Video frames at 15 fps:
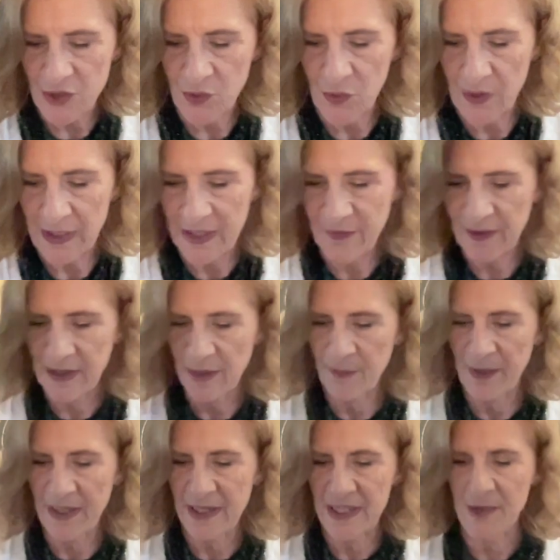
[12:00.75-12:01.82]
door, leaving the
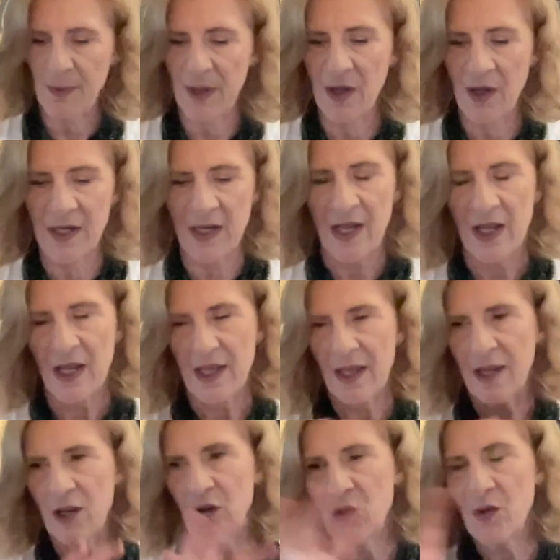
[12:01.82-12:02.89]
past behind.
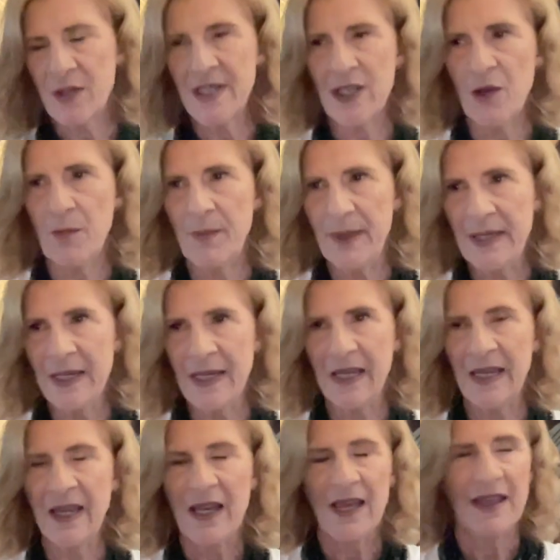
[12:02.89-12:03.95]
It could also be